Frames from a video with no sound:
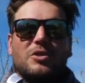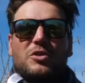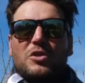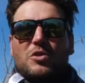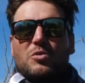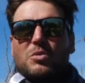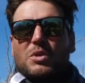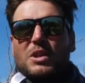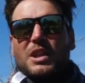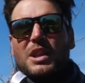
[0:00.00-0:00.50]
You
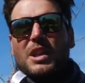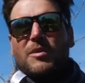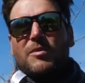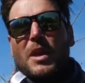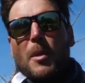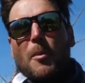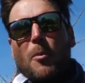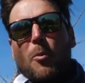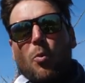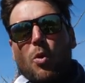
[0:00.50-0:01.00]
just want to give
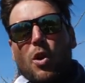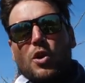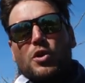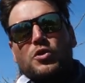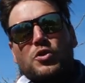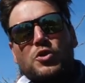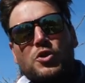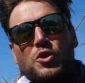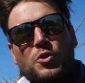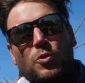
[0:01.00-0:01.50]
them
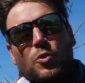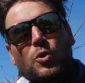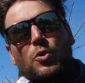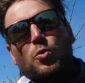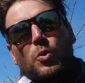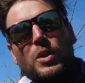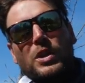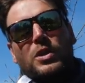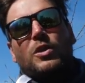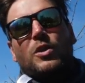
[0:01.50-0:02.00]
one short
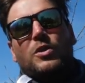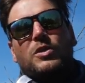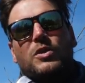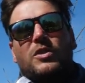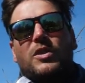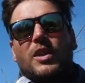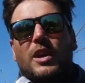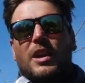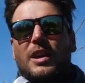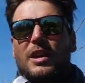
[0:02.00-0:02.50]
window to
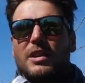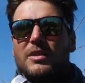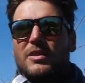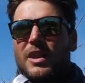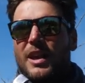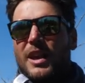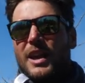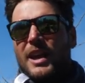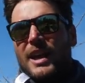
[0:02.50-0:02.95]
take it.